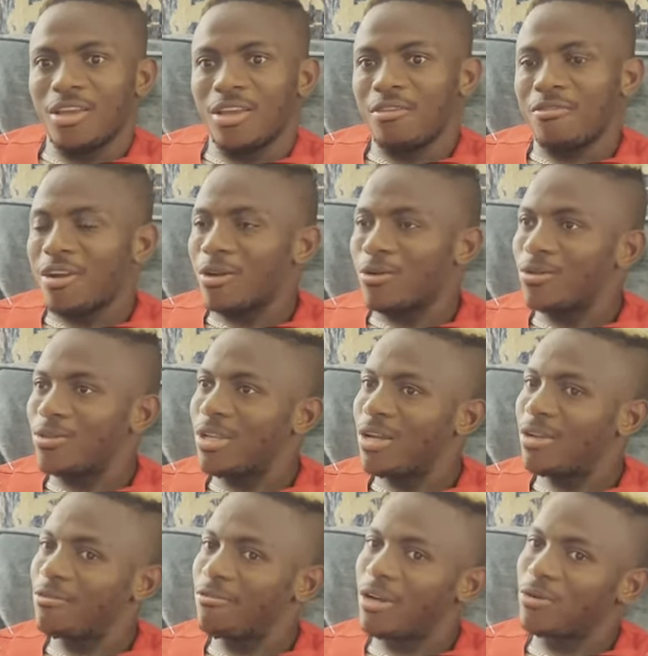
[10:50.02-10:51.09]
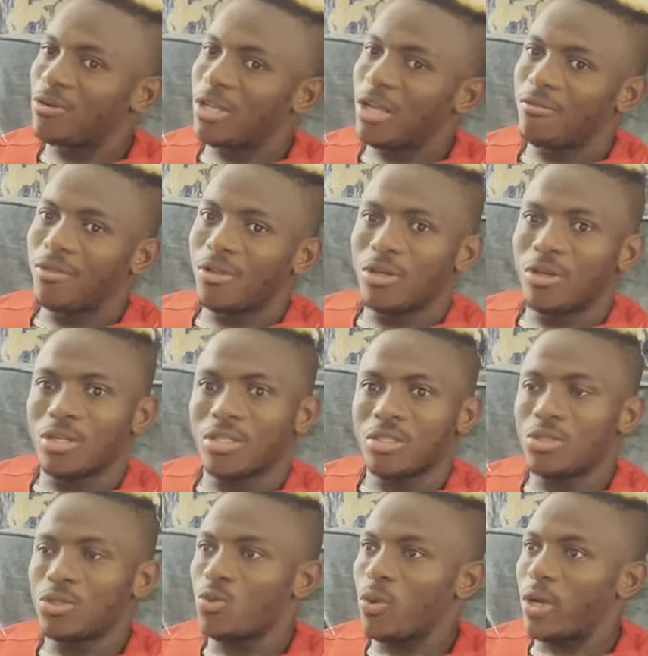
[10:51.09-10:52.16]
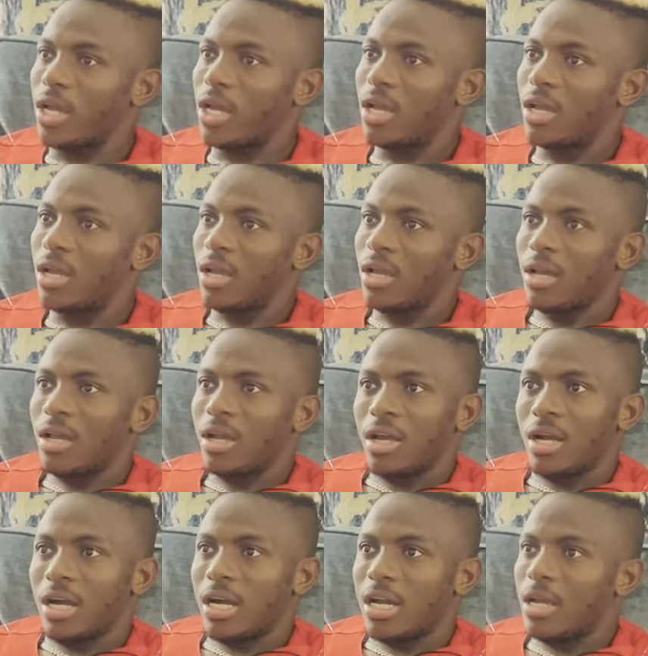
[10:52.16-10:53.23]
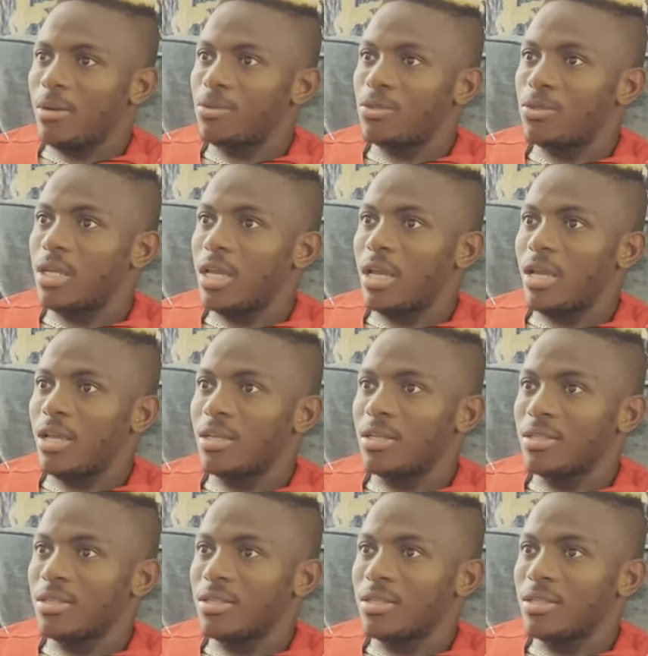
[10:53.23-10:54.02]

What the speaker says: if I could have not gotten to where I am today,